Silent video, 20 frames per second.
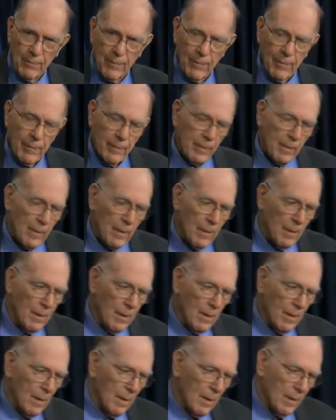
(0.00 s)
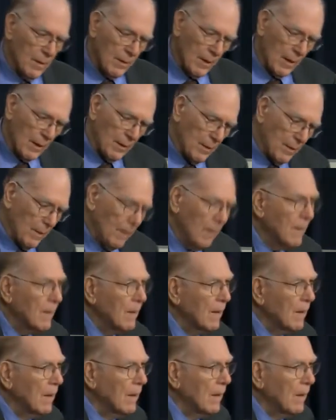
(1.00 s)
In the case of the economy,
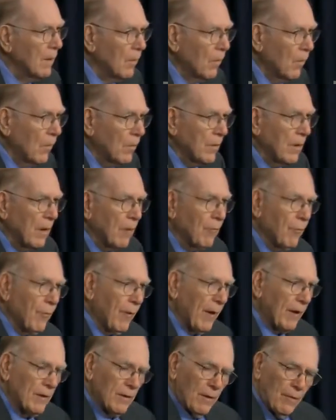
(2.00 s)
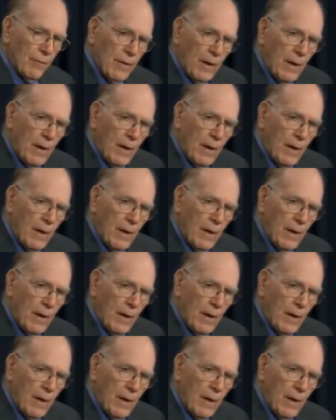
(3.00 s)
to even survive,